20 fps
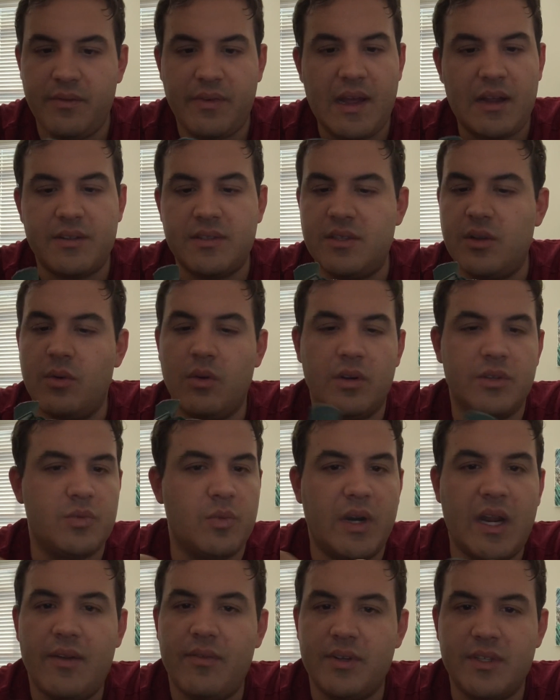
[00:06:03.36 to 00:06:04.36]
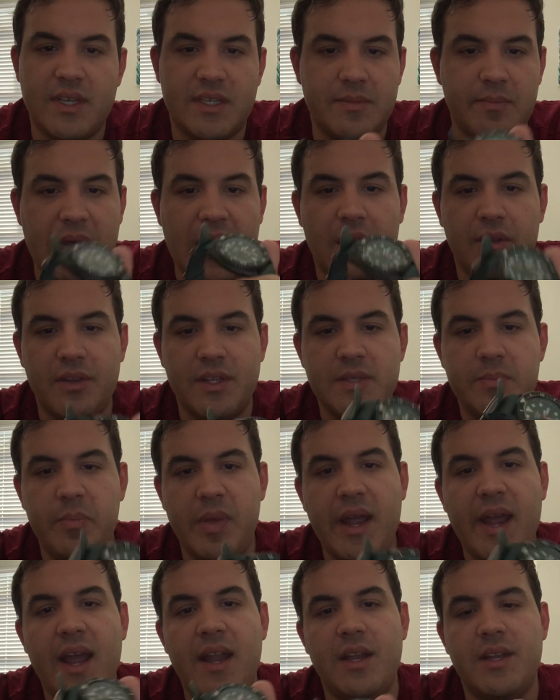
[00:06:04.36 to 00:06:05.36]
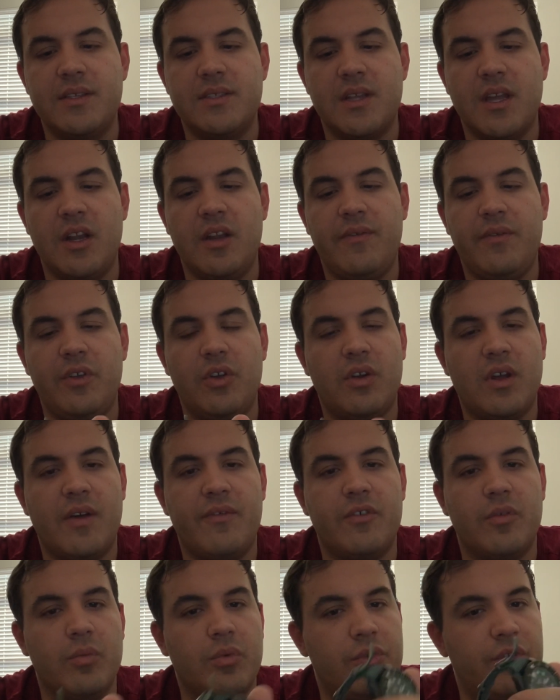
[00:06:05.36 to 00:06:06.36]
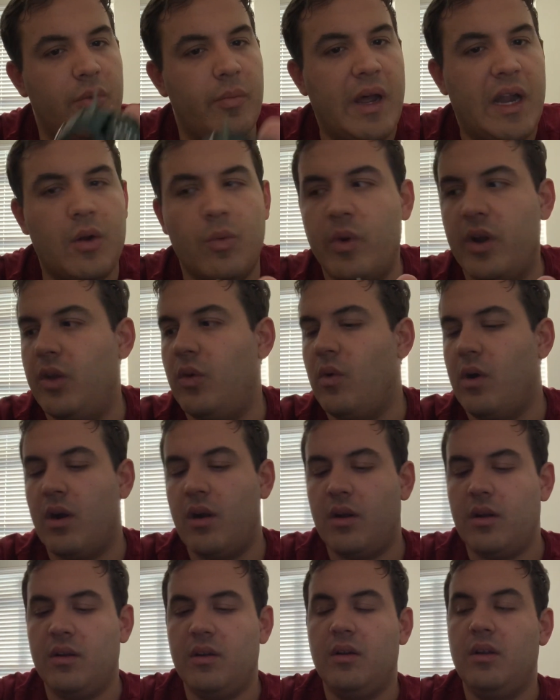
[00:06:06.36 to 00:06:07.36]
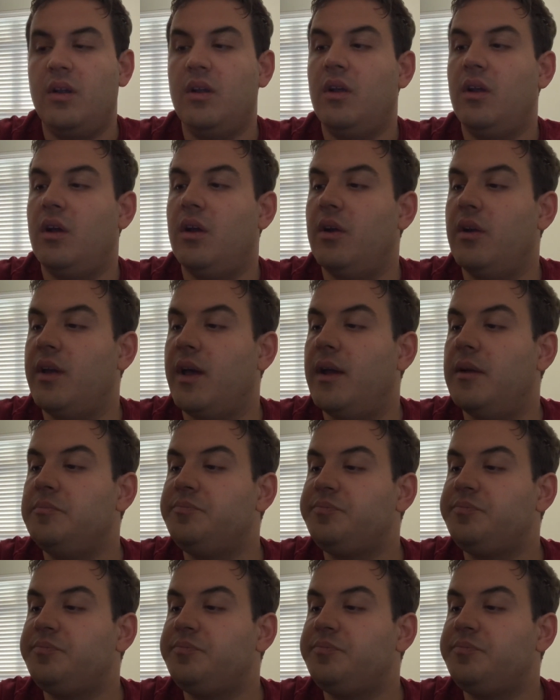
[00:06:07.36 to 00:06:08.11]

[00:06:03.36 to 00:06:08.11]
outdoors, whatever, it doesn't matter. This band is gonna feel comfortable no matter where you are, okay?